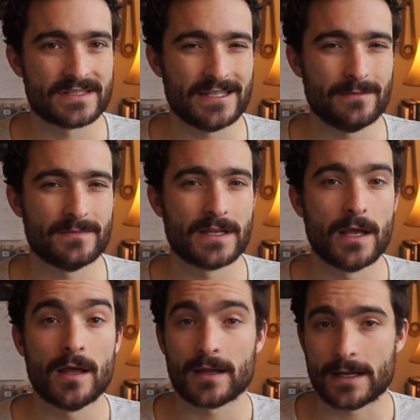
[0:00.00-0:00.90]
seemed
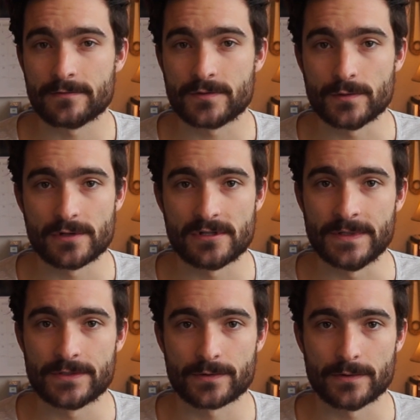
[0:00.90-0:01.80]
kind of too good to
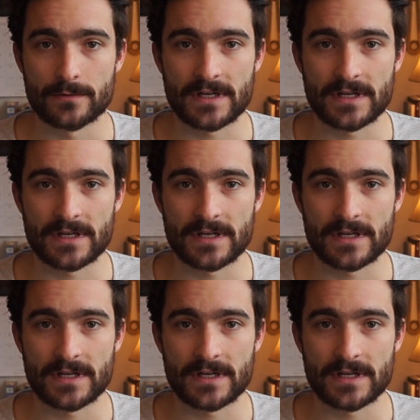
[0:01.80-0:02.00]
be true.